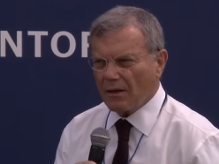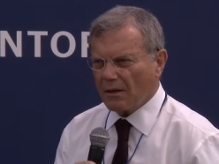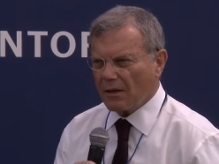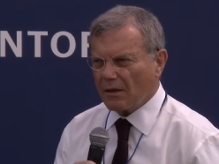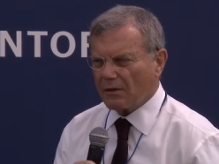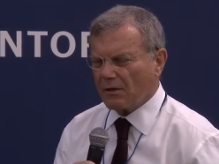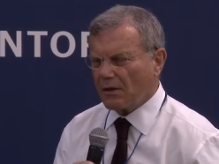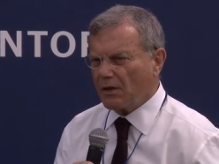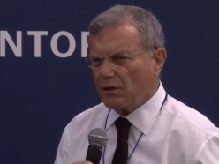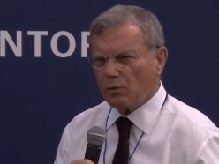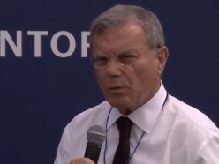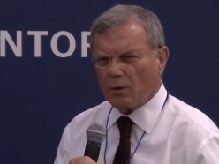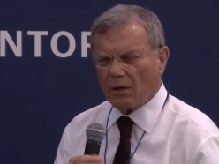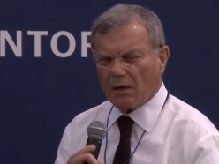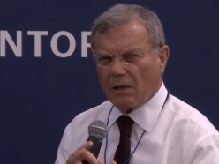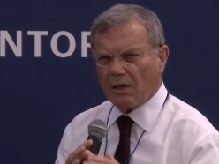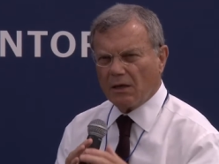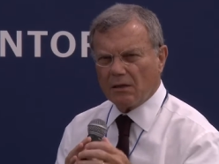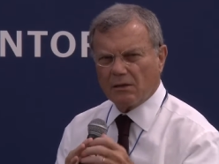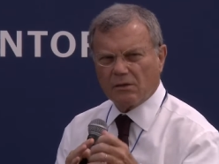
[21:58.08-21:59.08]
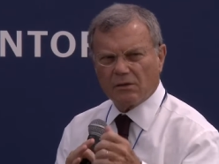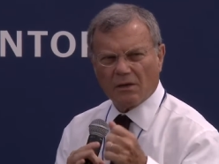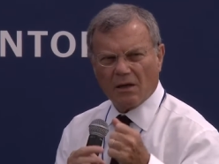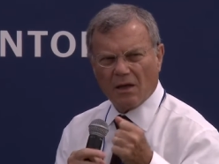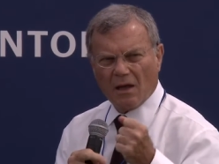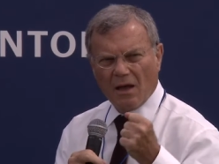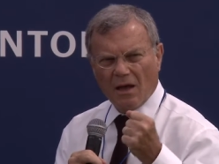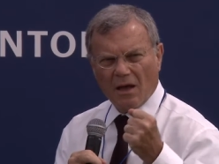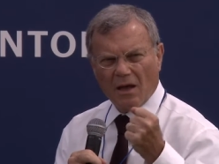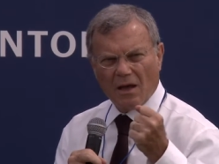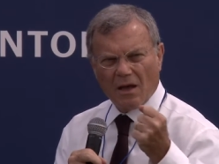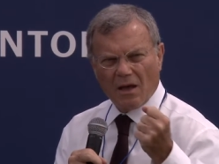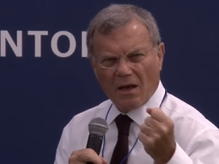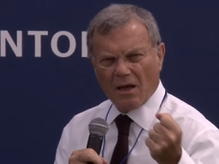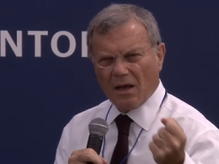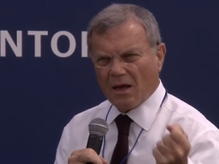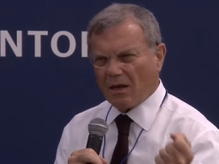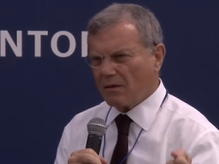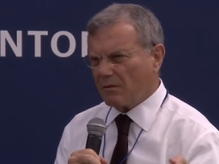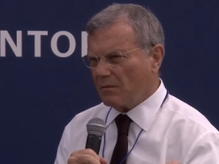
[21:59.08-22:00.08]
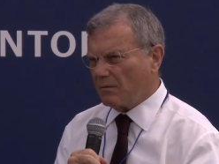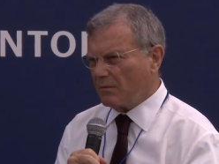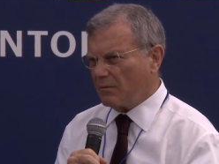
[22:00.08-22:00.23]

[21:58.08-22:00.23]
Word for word: things. These were kids at